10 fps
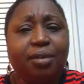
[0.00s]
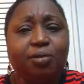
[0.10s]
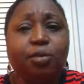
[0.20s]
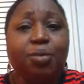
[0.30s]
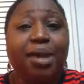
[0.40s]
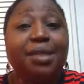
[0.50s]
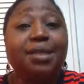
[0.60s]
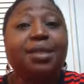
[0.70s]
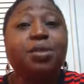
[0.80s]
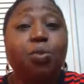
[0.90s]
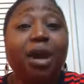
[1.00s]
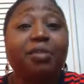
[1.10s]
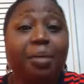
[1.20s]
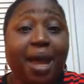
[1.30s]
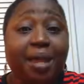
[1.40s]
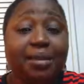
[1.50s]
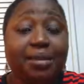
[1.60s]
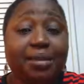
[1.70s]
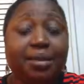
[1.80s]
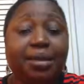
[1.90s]
for me? And he said, his wife
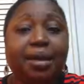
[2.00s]
passed.